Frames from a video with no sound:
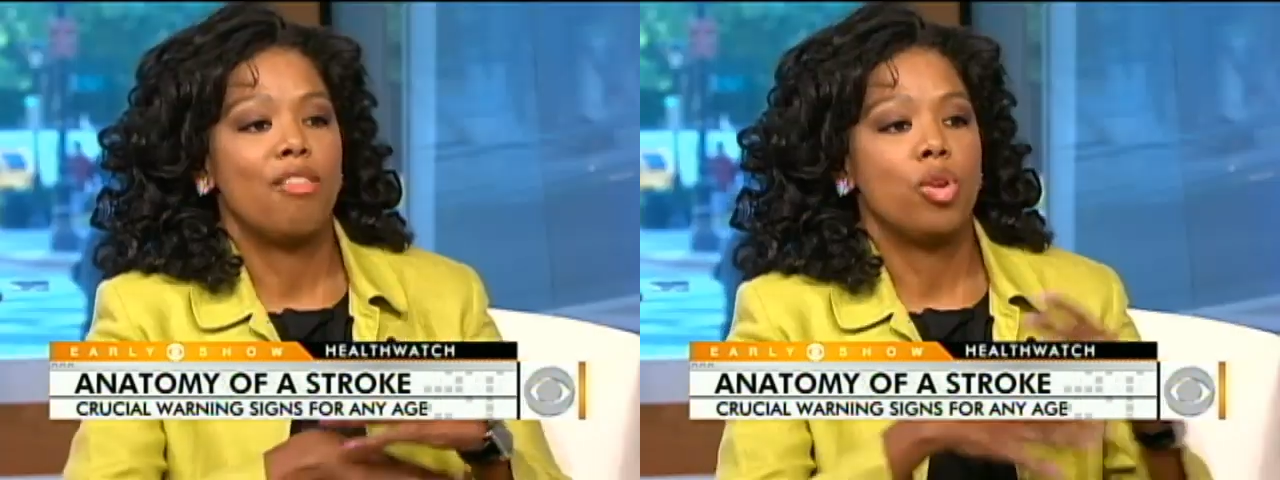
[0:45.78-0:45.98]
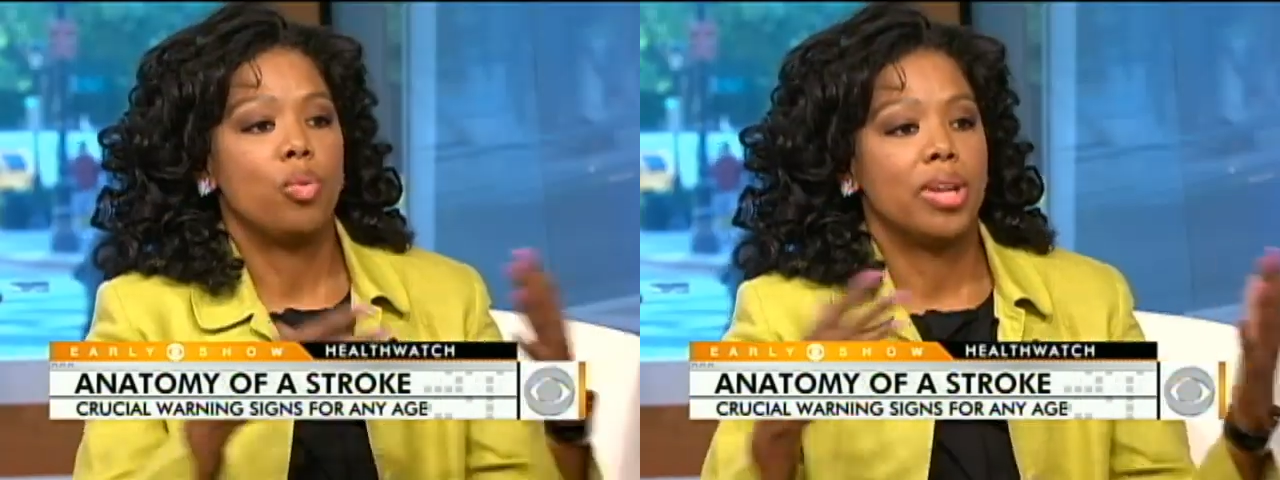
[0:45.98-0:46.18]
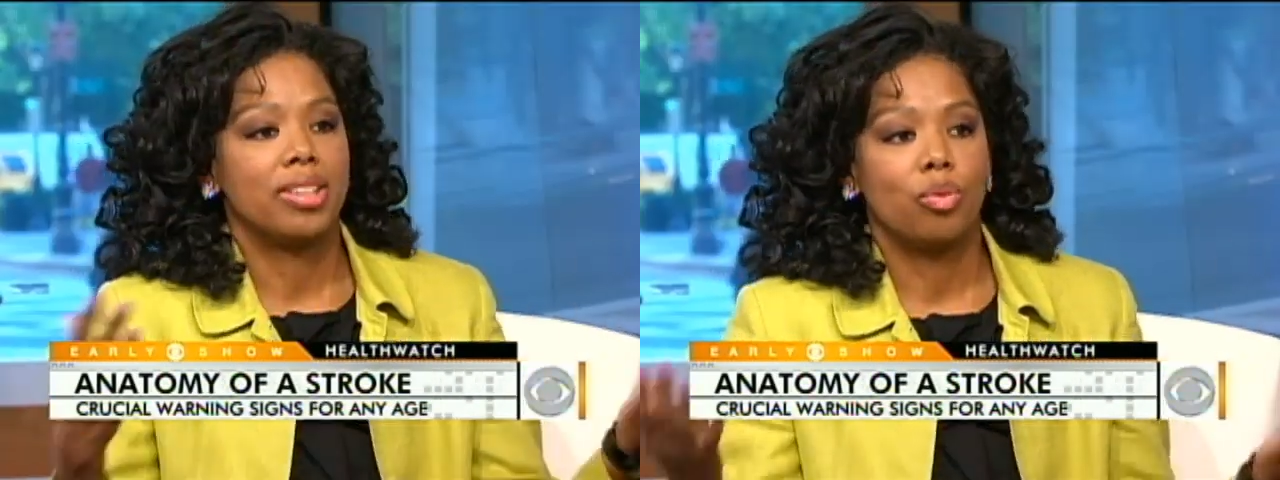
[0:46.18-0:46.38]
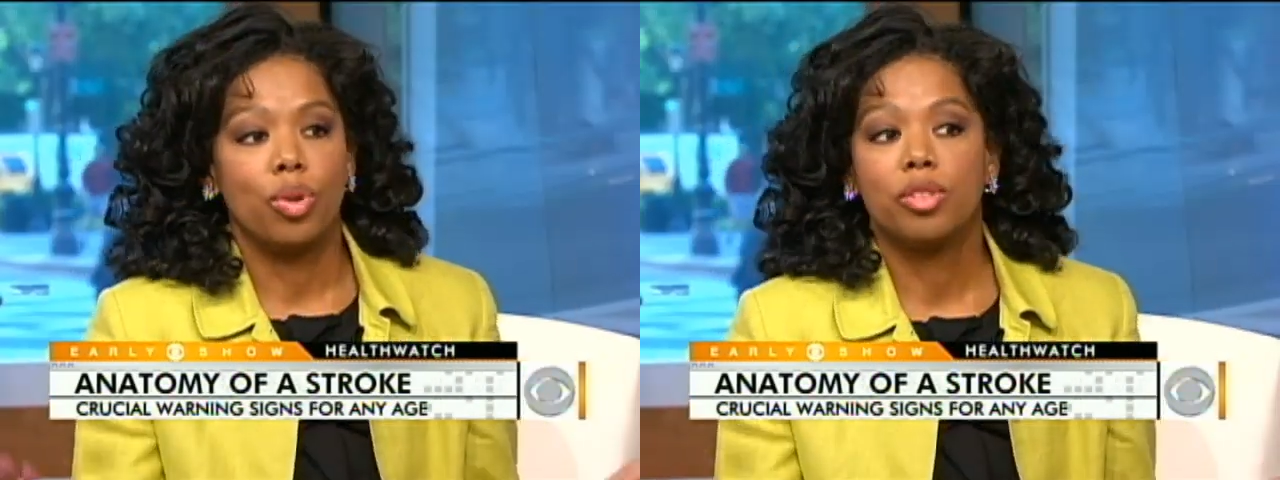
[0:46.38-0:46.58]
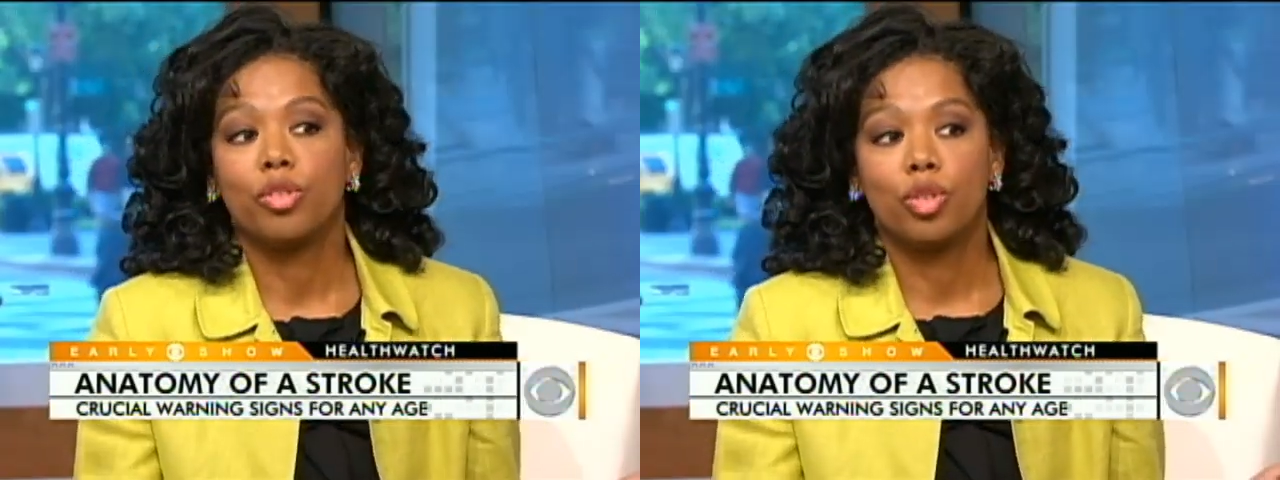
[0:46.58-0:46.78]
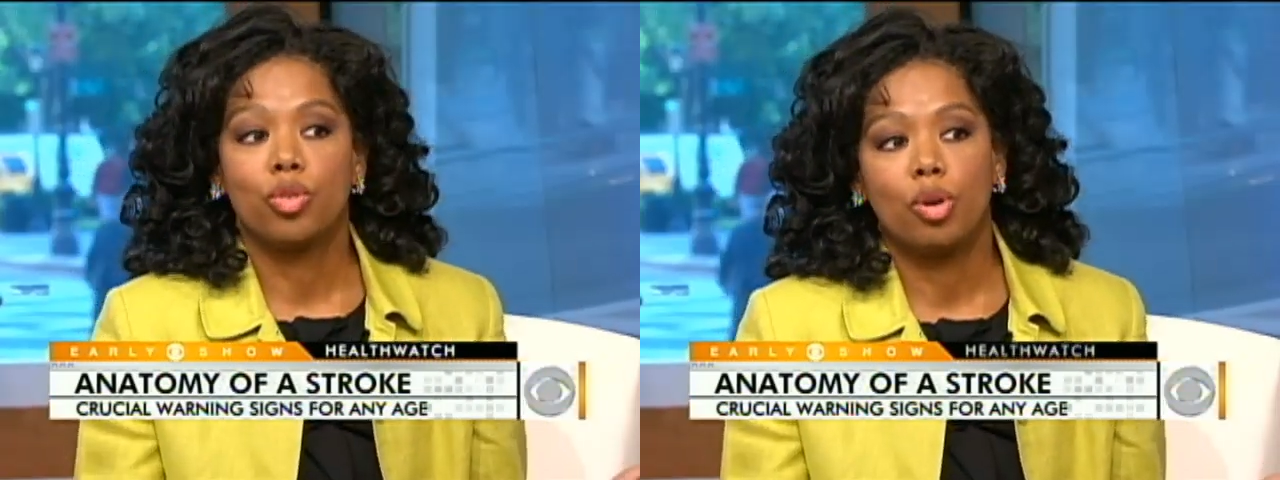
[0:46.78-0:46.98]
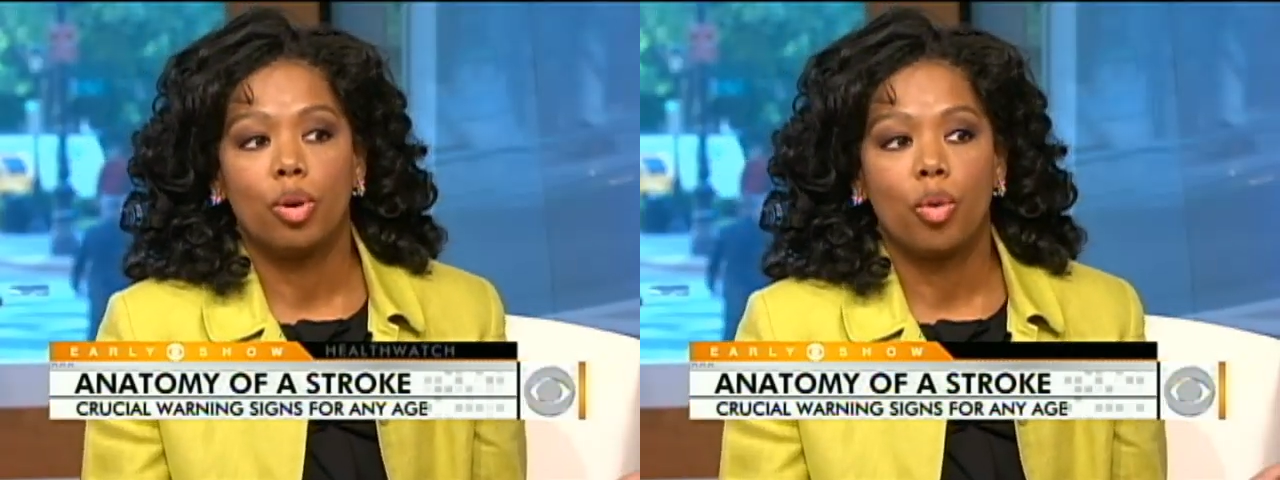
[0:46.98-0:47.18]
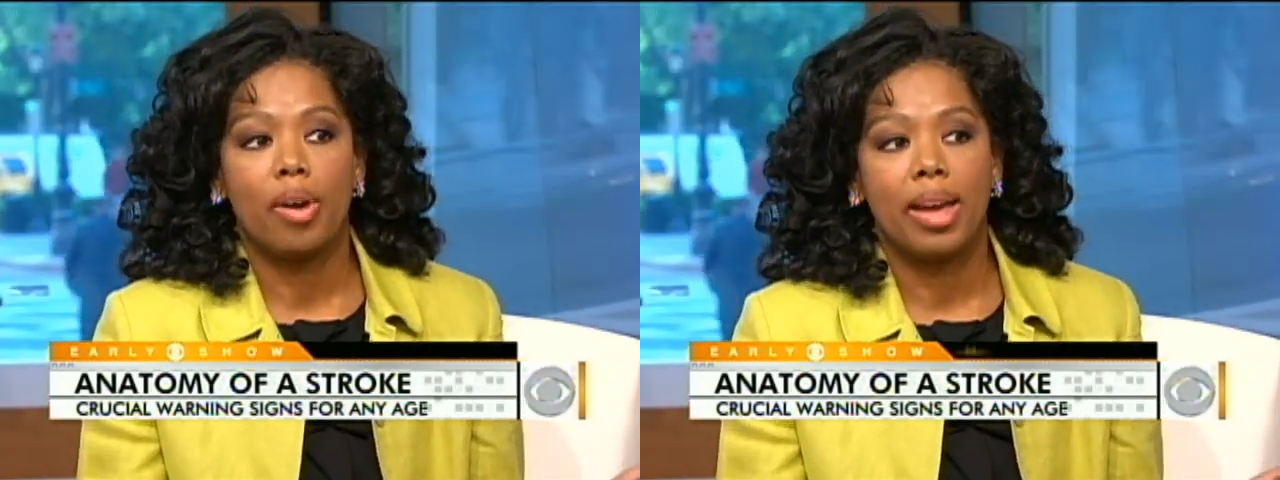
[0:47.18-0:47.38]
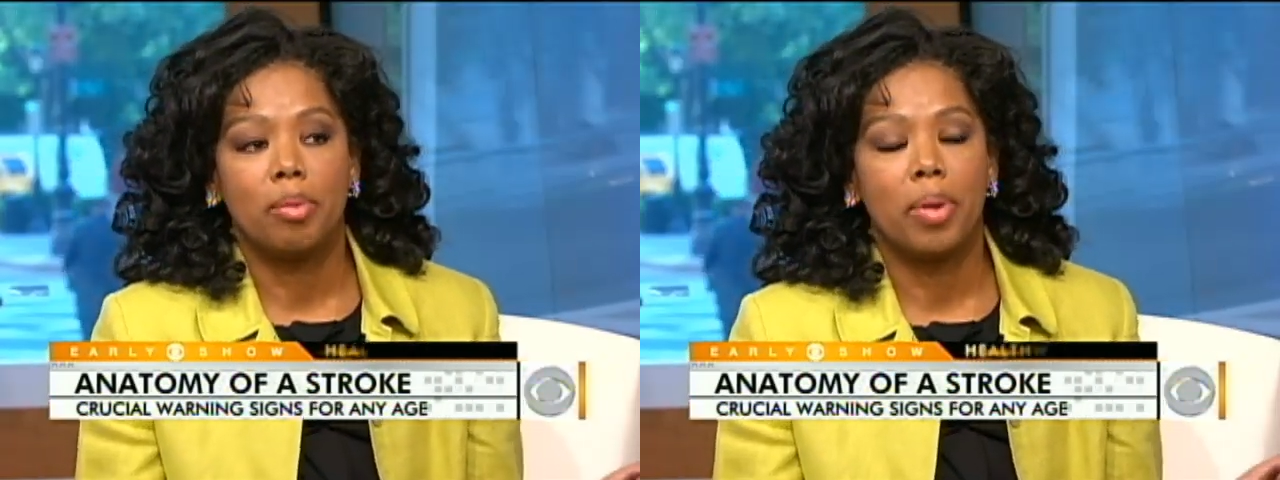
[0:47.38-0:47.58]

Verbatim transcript: everyone's at risk for stroke, really? right?